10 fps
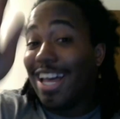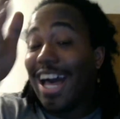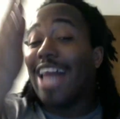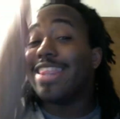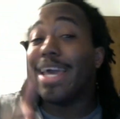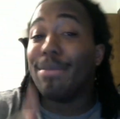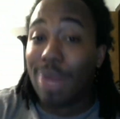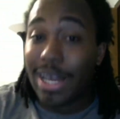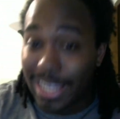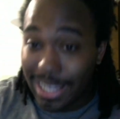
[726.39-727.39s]
I like
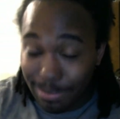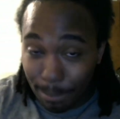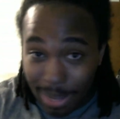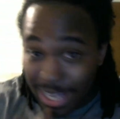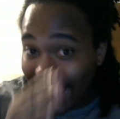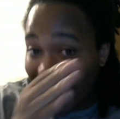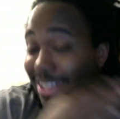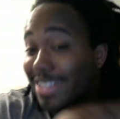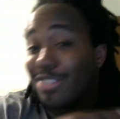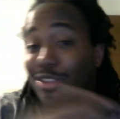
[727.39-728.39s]
Buggy. Buggy act
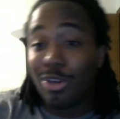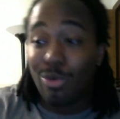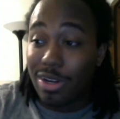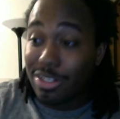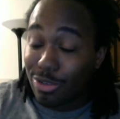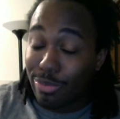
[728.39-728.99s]
like this all he want to,